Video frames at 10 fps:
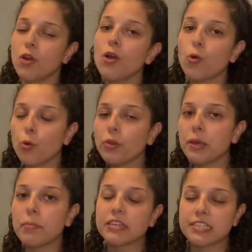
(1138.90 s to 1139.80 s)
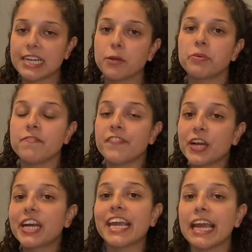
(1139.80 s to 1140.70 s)
not only must there be
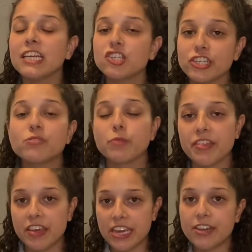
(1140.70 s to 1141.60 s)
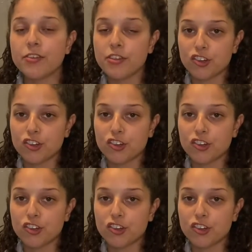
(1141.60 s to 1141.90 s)
variation within the